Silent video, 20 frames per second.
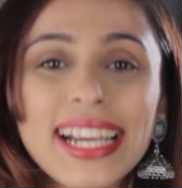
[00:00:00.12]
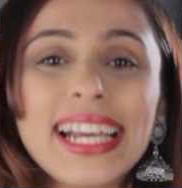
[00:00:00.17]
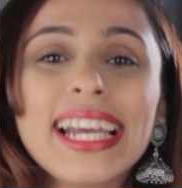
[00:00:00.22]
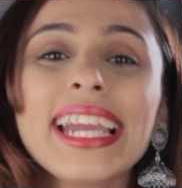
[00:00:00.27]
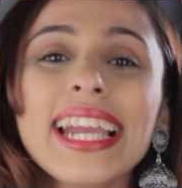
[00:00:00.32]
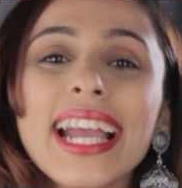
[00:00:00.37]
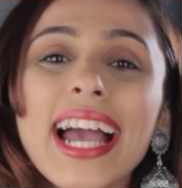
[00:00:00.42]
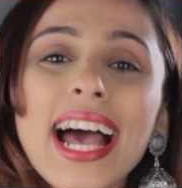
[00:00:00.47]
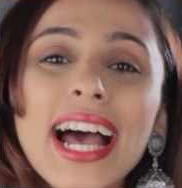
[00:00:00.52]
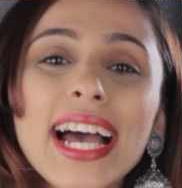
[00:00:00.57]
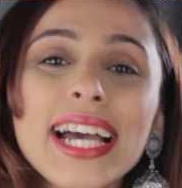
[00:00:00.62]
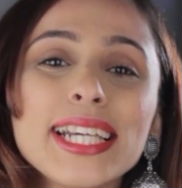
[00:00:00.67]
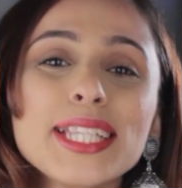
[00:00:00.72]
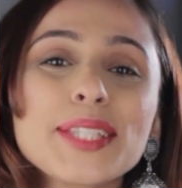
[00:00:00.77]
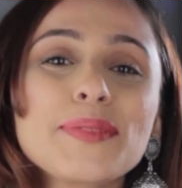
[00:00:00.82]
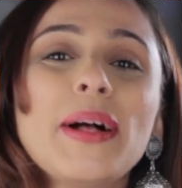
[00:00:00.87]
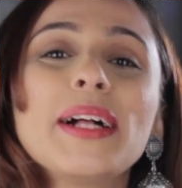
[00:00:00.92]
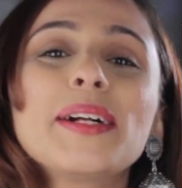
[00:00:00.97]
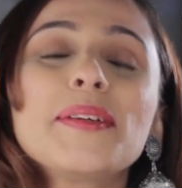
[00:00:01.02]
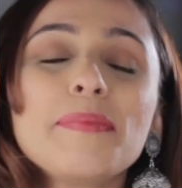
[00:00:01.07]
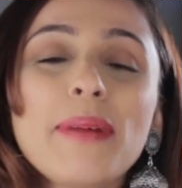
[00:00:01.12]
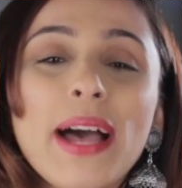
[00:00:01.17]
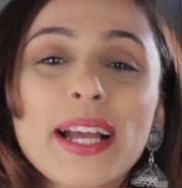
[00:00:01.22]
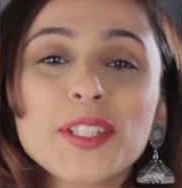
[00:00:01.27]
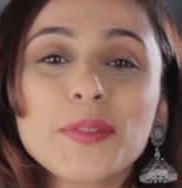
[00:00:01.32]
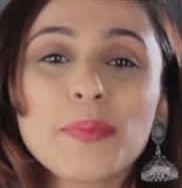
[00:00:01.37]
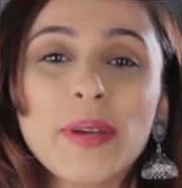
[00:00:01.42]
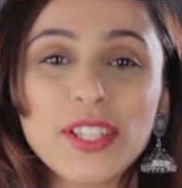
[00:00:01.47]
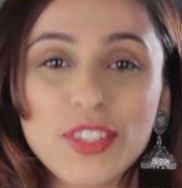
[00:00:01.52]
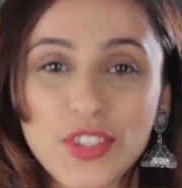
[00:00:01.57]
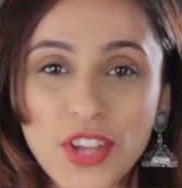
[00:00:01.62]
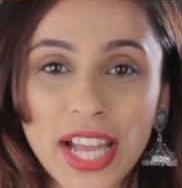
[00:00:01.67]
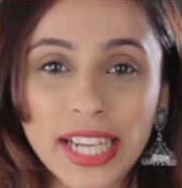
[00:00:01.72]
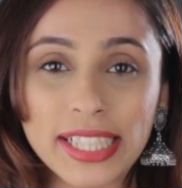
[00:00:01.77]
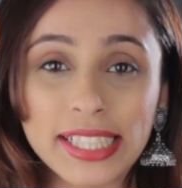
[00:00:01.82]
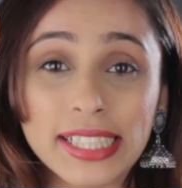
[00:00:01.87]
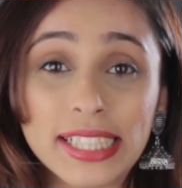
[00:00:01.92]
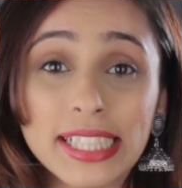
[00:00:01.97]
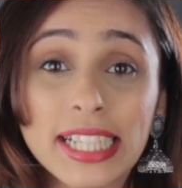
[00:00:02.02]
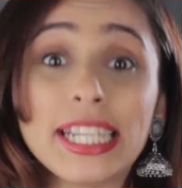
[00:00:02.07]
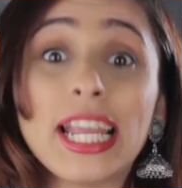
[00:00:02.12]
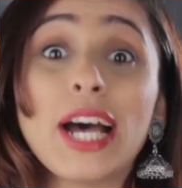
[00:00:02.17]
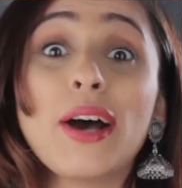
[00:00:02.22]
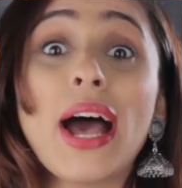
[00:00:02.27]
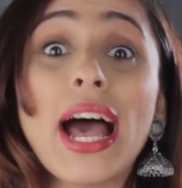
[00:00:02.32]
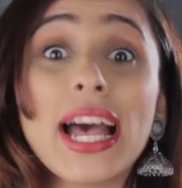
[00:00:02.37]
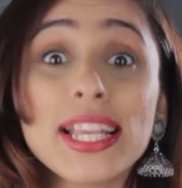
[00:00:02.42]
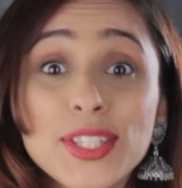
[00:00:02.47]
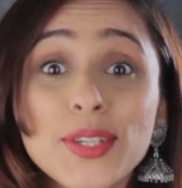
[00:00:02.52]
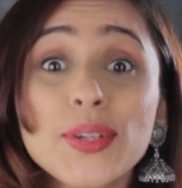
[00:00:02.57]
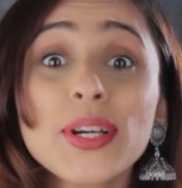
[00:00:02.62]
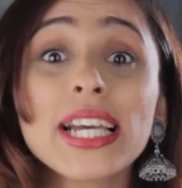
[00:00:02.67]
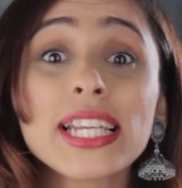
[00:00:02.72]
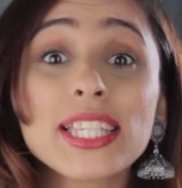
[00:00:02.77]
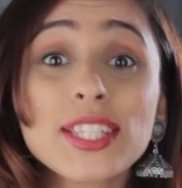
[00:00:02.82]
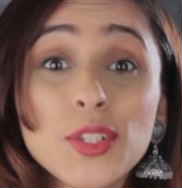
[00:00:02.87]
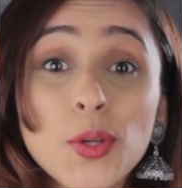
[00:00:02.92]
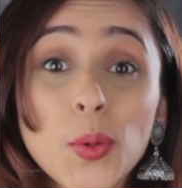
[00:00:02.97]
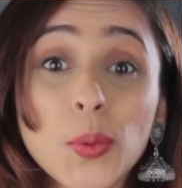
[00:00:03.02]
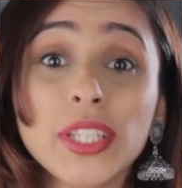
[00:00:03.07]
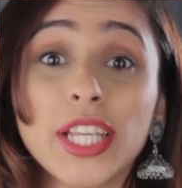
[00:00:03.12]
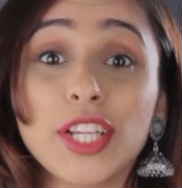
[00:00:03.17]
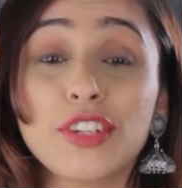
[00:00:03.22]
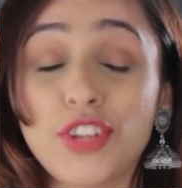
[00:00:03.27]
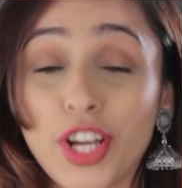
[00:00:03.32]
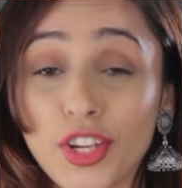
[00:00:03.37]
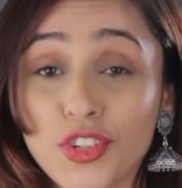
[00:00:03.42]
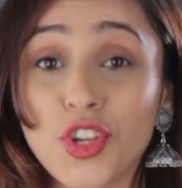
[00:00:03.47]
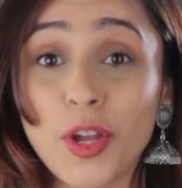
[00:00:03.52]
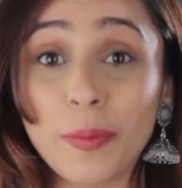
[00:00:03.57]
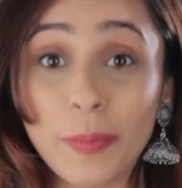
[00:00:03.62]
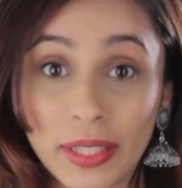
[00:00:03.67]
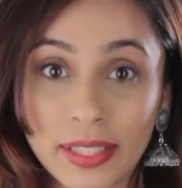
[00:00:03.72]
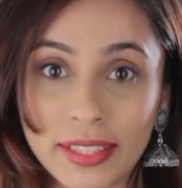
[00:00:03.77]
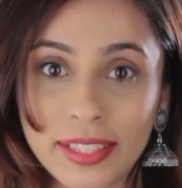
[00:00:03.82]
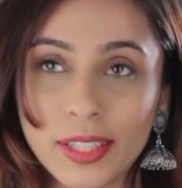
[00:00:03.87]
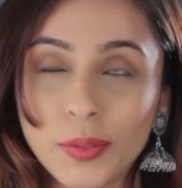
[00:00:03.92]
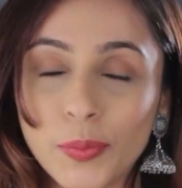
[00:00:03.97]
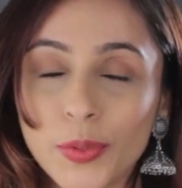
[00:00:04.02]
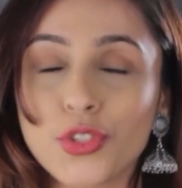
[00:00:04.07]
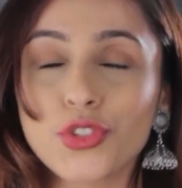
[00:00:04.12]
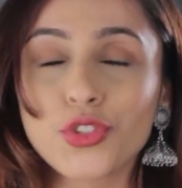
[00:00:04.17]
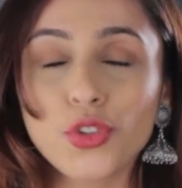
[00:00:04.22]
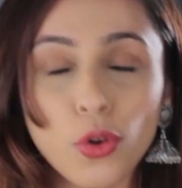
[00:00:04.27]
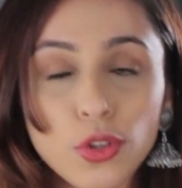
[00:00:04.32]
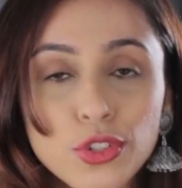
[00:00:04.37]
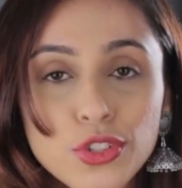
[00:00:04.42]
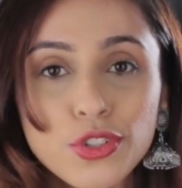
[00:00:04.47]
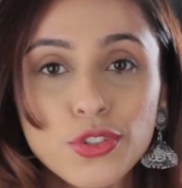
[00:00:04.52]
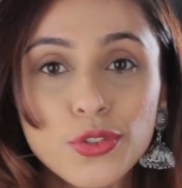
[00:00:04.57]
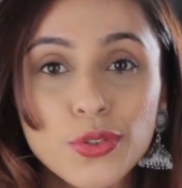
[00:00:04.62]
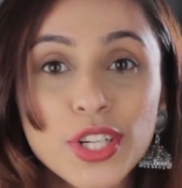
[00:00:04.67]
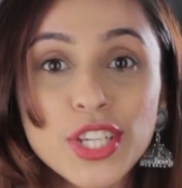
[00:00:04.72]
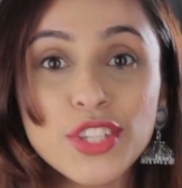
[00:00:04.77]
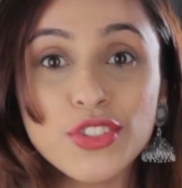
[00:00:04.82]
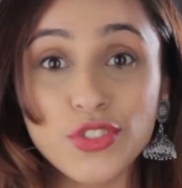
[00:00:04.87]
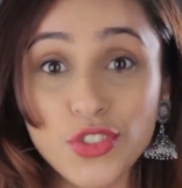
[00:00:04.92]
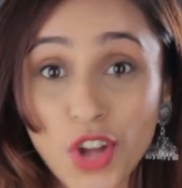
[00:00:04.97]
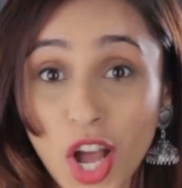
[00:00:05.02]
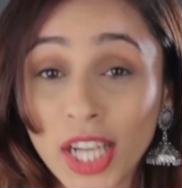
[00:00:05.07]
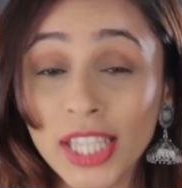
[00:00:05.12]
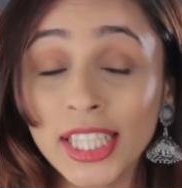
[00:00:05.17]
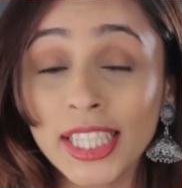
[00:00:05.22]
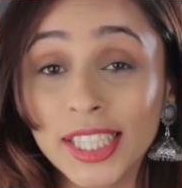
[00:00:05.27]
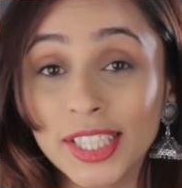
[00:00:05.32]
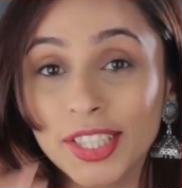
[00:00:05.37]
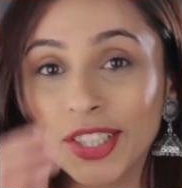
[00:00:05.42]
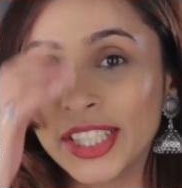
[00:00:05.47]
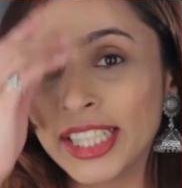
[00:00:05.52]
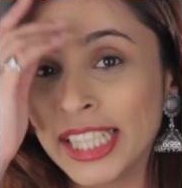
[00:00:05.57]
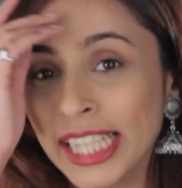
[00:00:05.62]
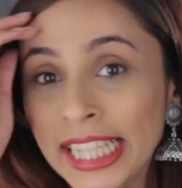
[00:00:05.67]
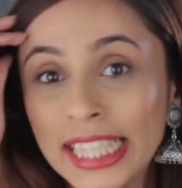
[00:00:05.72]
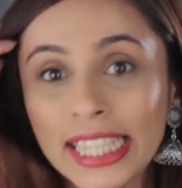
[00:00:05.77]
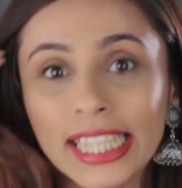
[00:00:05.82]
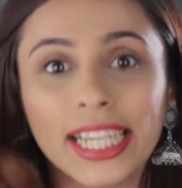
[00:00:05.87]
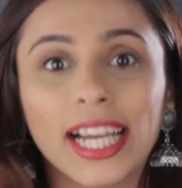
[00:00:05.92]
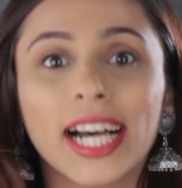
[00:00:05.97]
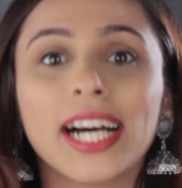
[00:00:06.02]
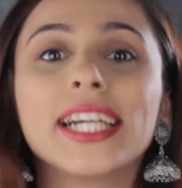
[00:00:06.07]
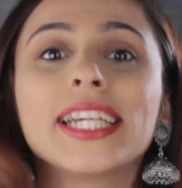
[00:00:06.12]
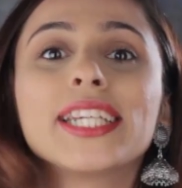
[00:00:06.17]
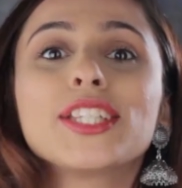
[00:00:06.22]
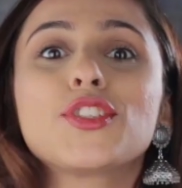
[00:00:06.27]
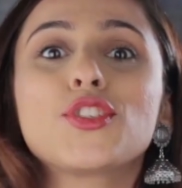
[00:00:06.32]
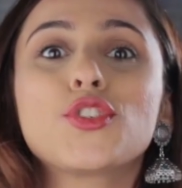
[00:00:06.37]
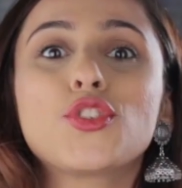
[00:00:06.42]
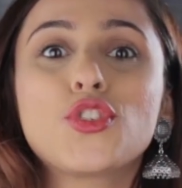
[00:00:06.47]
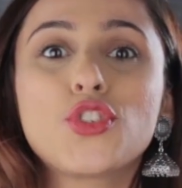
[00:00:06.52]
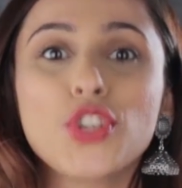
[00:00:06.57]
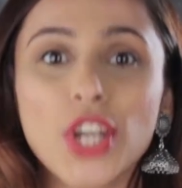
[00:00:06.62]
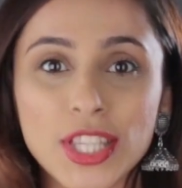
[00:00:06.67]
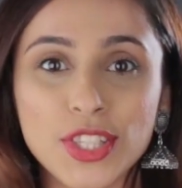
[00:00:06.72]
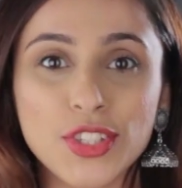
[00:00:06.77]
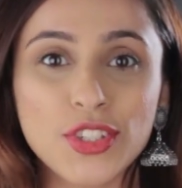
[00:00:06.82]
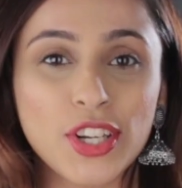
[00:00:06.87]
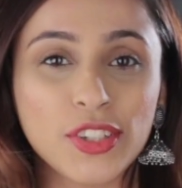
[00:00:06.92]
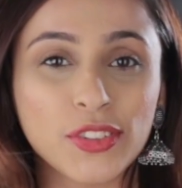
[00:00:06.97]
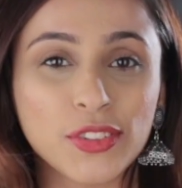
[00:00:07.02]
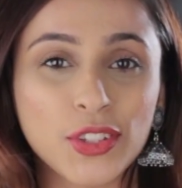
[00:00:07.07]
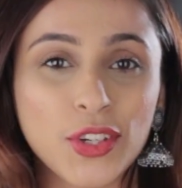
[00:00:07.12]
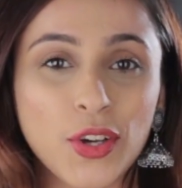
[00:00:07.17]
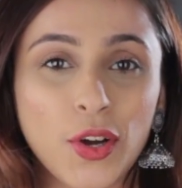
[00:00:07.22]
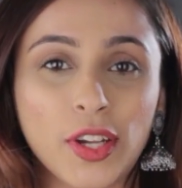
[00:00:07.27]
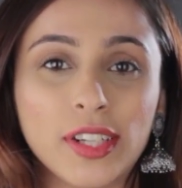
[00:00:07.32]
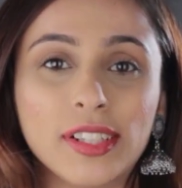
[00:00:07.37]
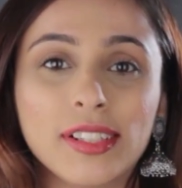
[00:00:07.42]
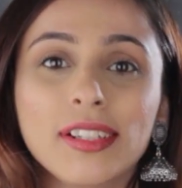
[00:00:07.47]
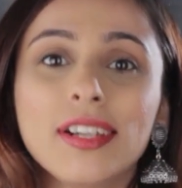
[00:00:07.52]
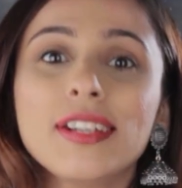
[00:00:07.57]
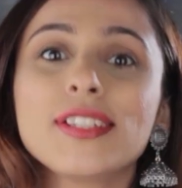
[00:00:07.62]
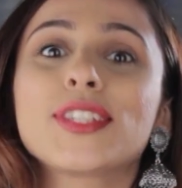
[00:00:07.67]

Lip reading: Hey guys, welcome back to my channel. Now, as you guys know that Raksha Bandhan, which is also known as Rakhi here in India, is just around the corner.